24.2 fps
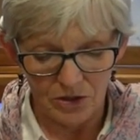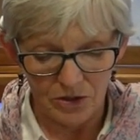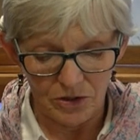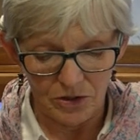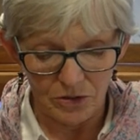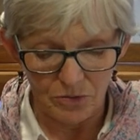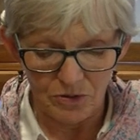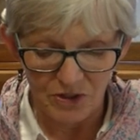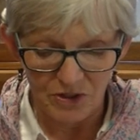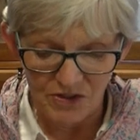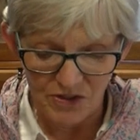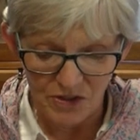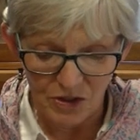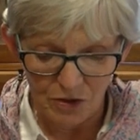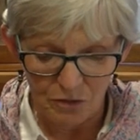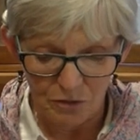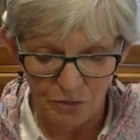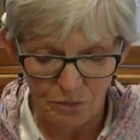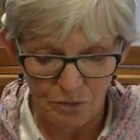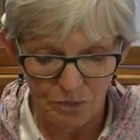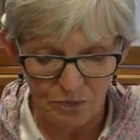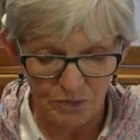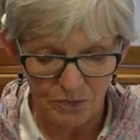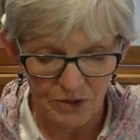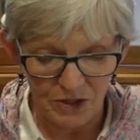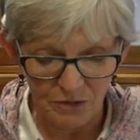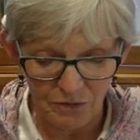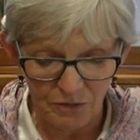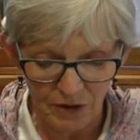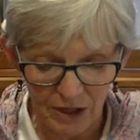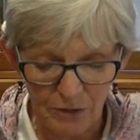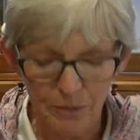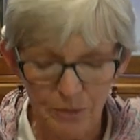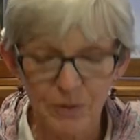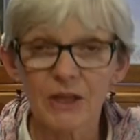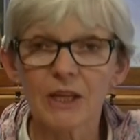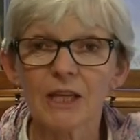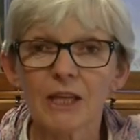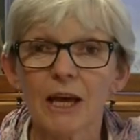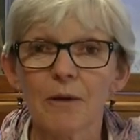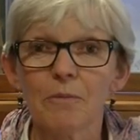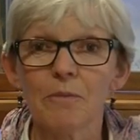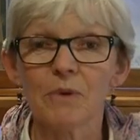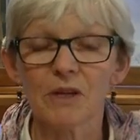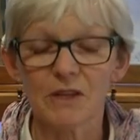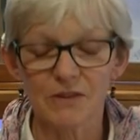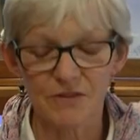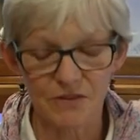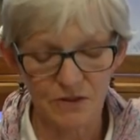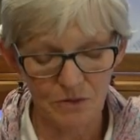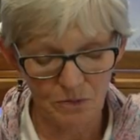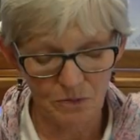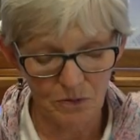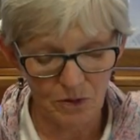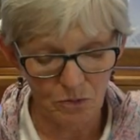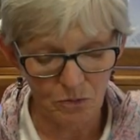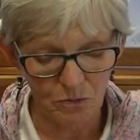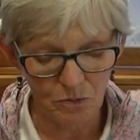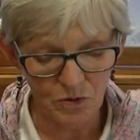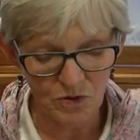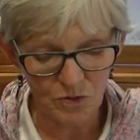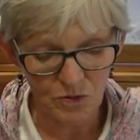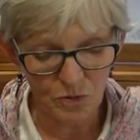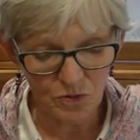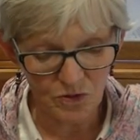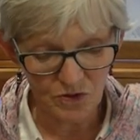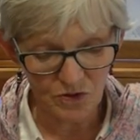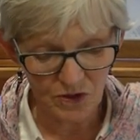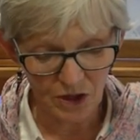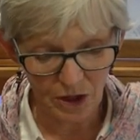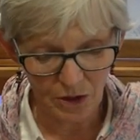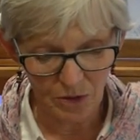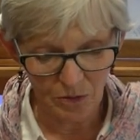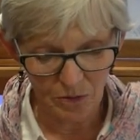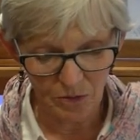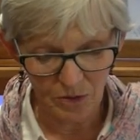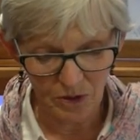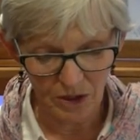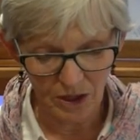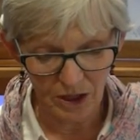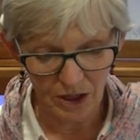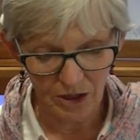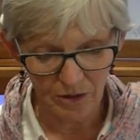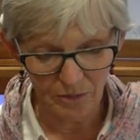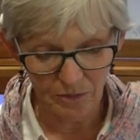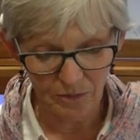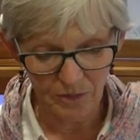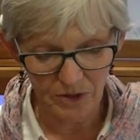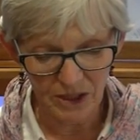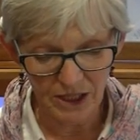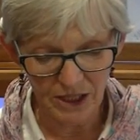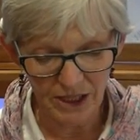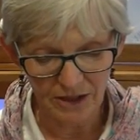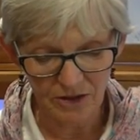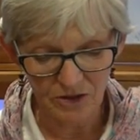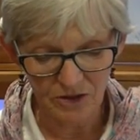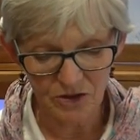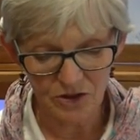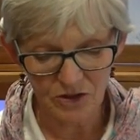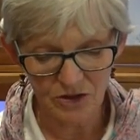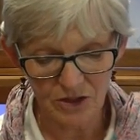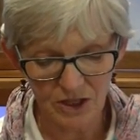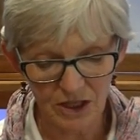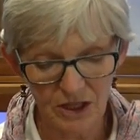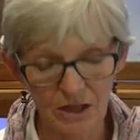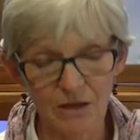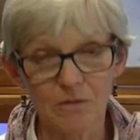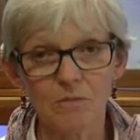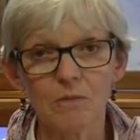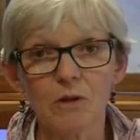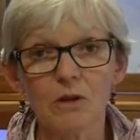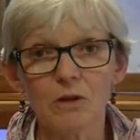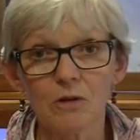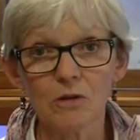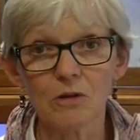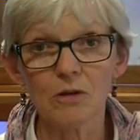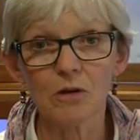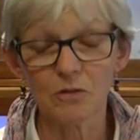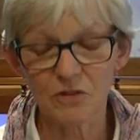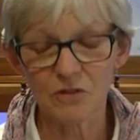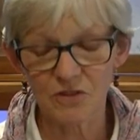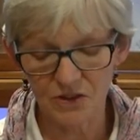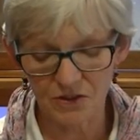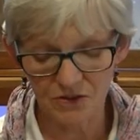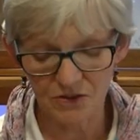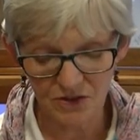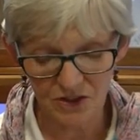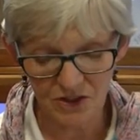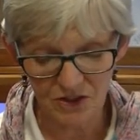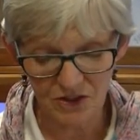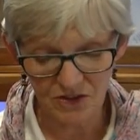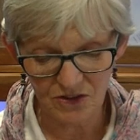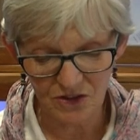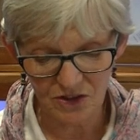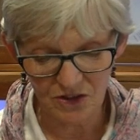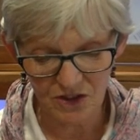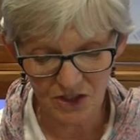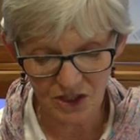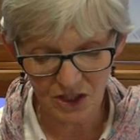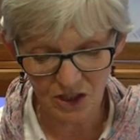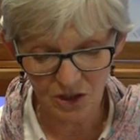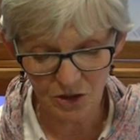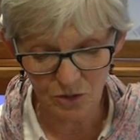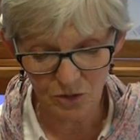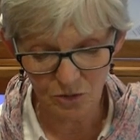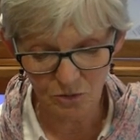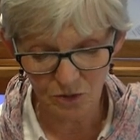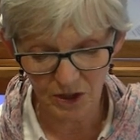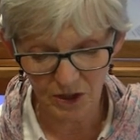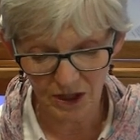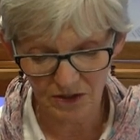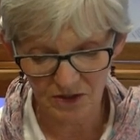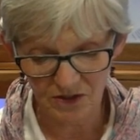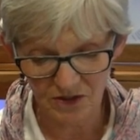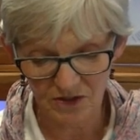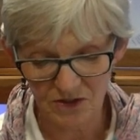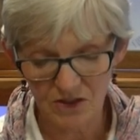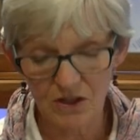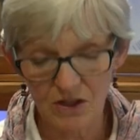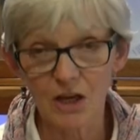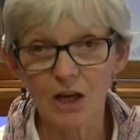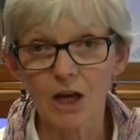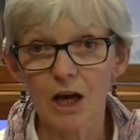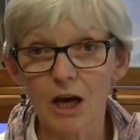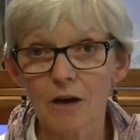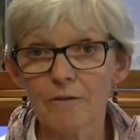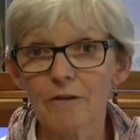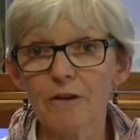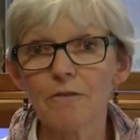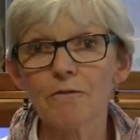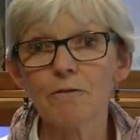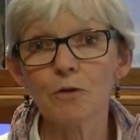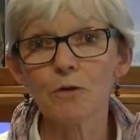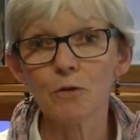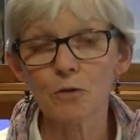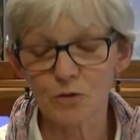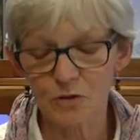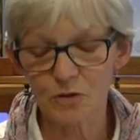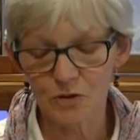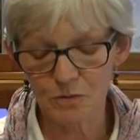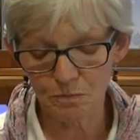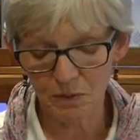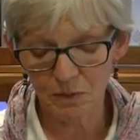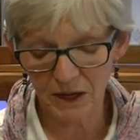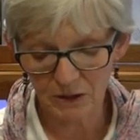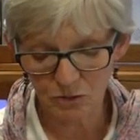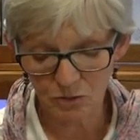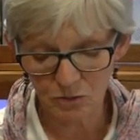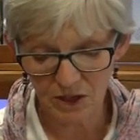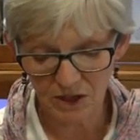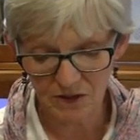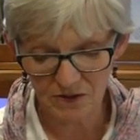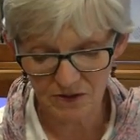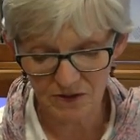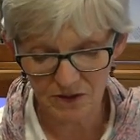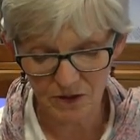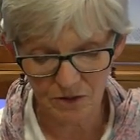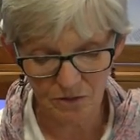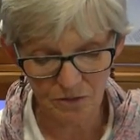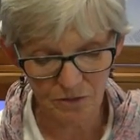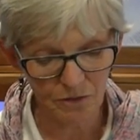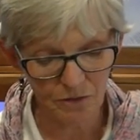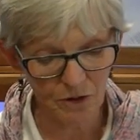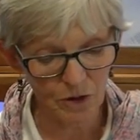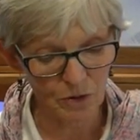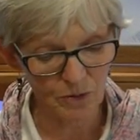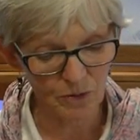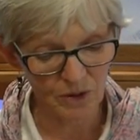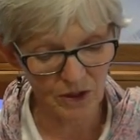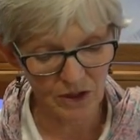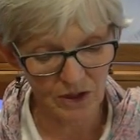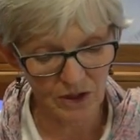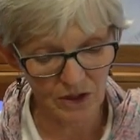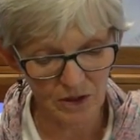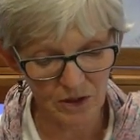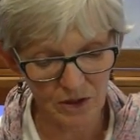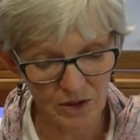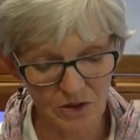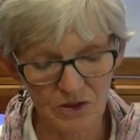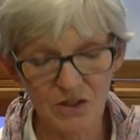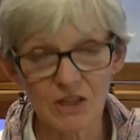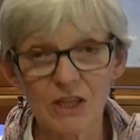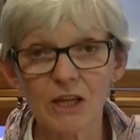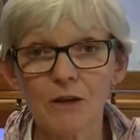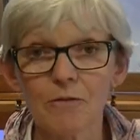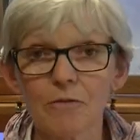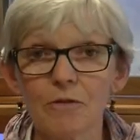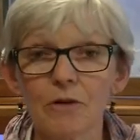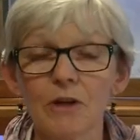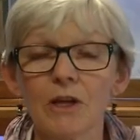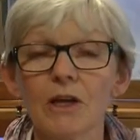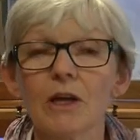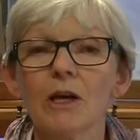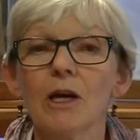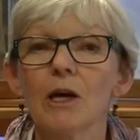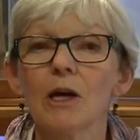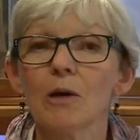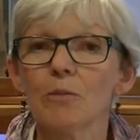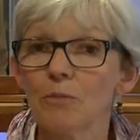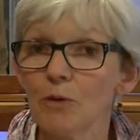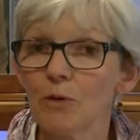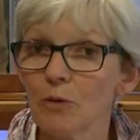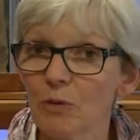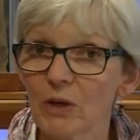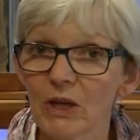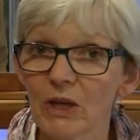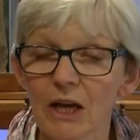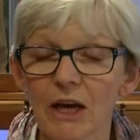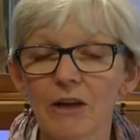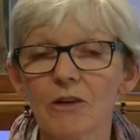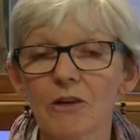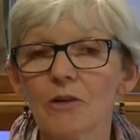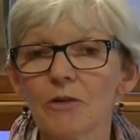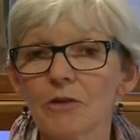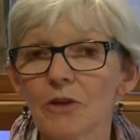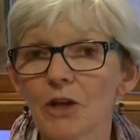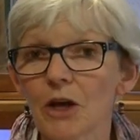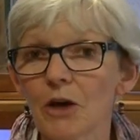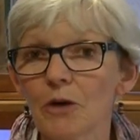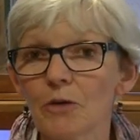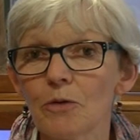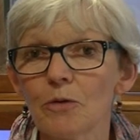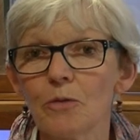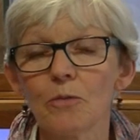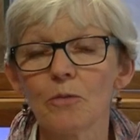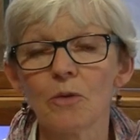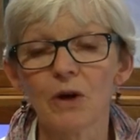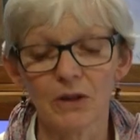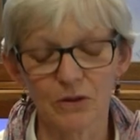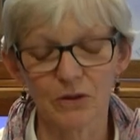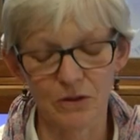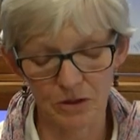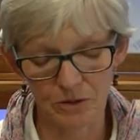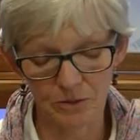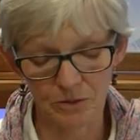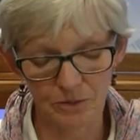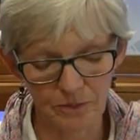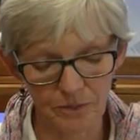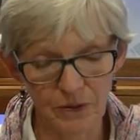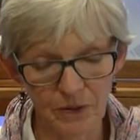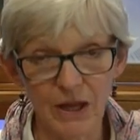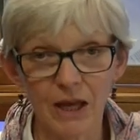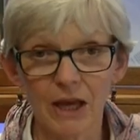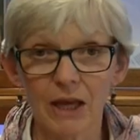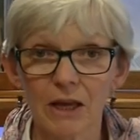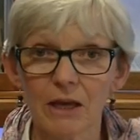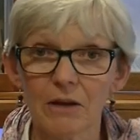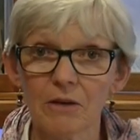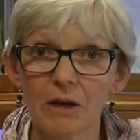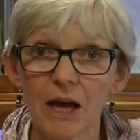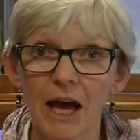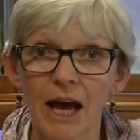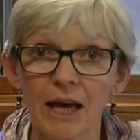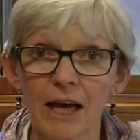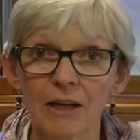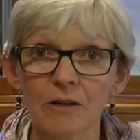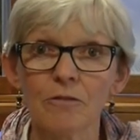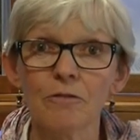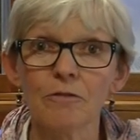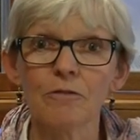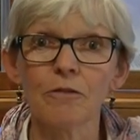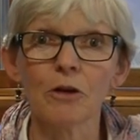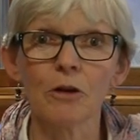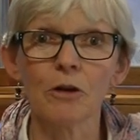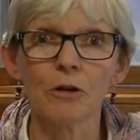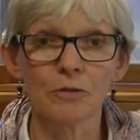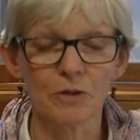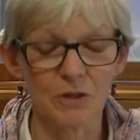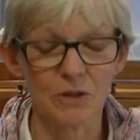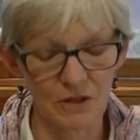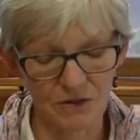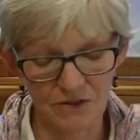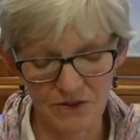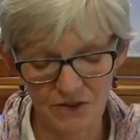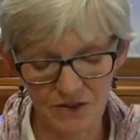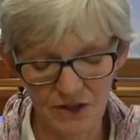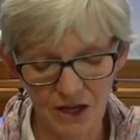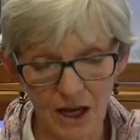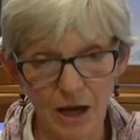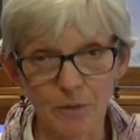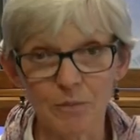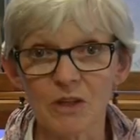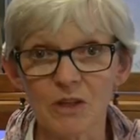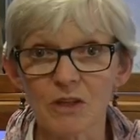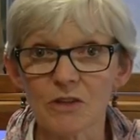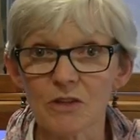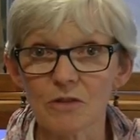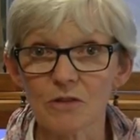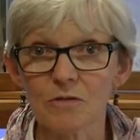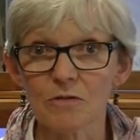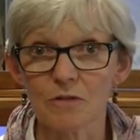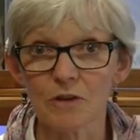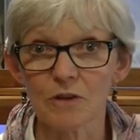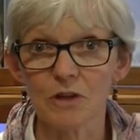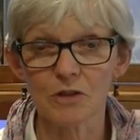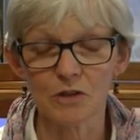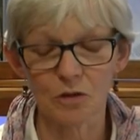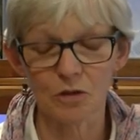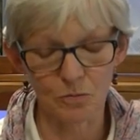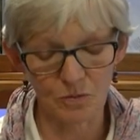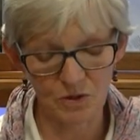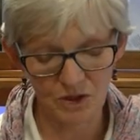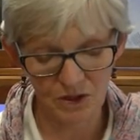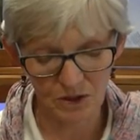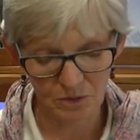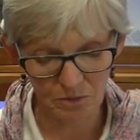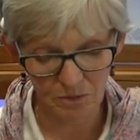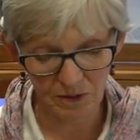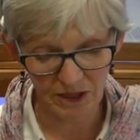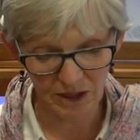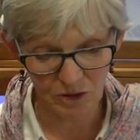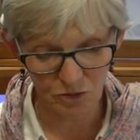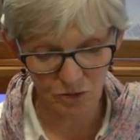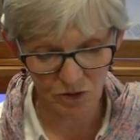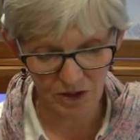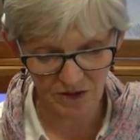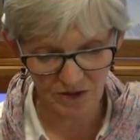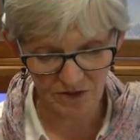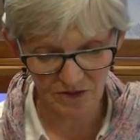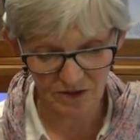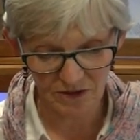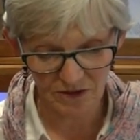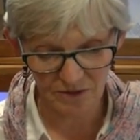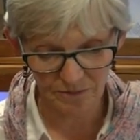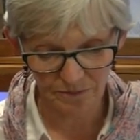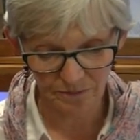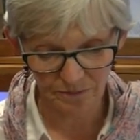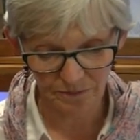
The risk of developing an embolism was also linked to the long since discontinued practice of enforced bed rest following delivery, but we cannot know whether Anne followed this habit of adopting bed rest.